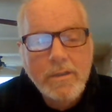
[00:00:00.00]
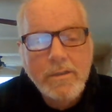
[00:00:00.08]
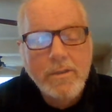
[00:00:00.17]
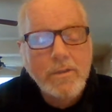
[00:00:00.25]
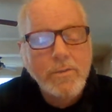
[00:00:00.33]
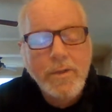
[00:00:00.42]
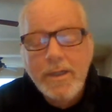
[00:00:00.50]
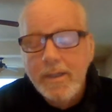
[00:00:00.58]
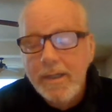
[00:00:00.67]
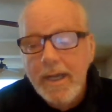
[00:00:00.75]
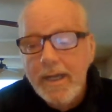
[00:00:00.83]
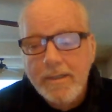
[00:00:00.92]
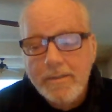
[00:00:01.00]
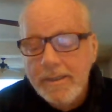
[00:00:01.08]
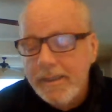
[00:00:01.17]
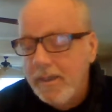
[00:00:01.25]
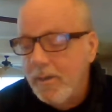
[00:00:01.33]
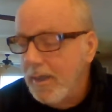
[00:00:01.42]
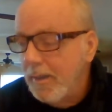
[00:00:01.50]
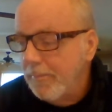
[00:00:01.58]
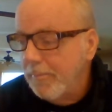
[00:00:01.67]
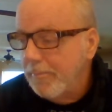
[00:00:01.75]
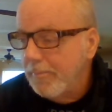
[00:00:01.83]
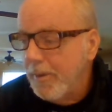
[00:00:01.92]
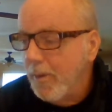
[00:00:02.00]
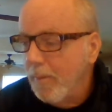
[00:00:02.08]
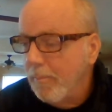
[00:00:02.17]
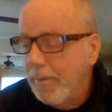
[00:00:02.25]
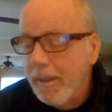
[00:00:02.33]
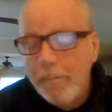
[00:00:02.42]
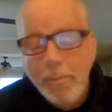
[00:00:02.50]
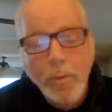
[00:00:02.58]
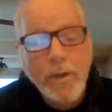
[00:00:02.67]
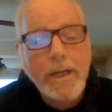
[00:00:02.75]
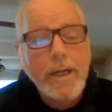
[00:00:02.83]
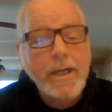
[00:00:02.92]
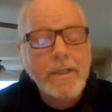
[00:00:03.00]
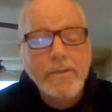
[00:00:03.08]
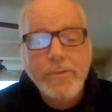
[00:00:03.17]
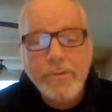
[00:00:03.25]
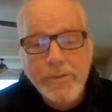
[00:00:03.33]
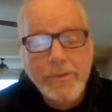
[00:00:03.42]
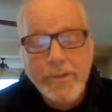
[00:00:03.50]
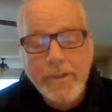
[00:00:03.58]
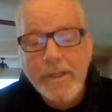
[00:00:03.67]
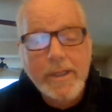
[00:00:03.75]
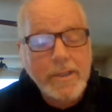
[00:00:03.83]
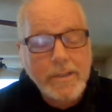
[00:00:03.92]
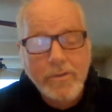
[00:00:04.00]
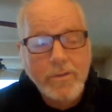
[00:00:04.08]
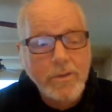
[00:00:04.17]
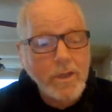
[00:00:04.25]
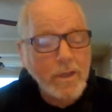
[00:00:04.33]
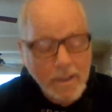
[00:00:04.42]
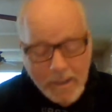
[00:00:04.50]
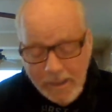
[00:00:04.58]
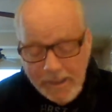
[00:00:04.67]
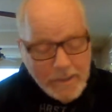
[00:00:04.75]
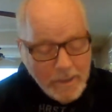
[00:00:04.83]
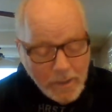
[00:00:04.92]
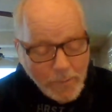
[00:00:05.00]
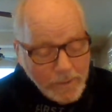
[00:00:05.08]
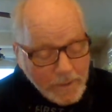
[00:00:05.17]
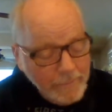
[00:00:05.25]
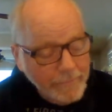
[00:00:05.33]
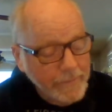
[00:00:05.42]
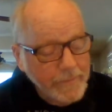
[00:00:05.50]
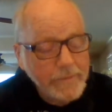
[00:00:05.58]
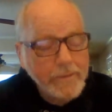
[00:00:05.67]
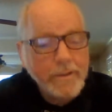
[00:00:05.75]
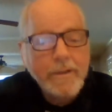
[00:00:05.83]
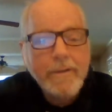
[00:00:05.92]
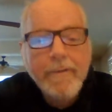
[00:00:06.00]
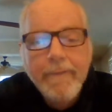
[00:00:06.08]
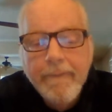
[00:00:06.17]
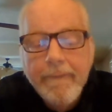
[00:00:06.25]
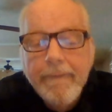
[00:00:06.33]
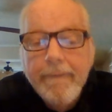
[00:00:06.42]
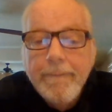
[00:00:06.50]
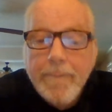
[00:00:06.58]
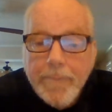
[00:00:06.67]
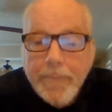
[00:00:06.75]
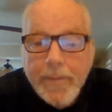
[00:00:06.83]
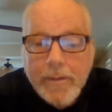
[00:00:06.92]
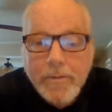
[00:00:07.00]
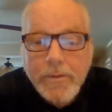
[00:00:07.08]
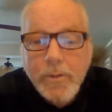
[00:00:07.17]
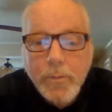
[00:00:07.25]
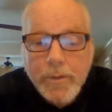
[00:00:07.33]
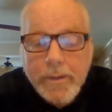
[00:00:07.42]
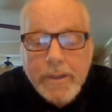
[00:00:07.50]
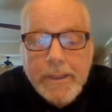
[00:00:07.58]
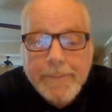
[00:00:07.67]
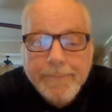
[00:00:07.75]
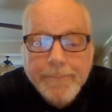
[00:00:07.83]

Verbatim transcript: To try to act like, oh, I'm, you know, a big boy and I can discern and I can tell and I need to know the difference. Do you really?